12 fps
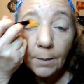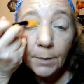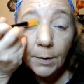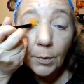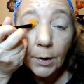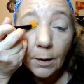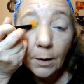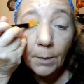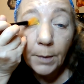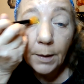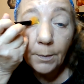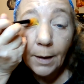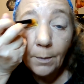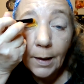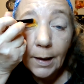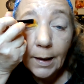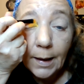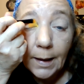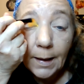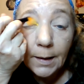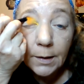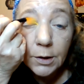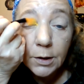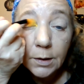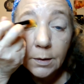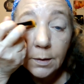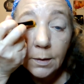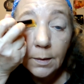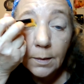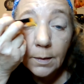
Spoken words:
People get on me about my age, and